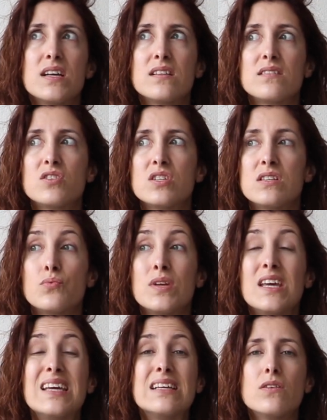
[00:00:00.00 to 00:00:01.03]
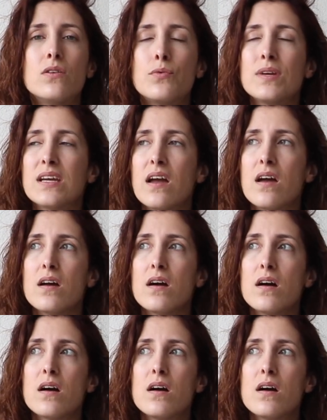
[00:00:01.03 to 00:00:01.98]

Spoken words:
that she's really ignoring her.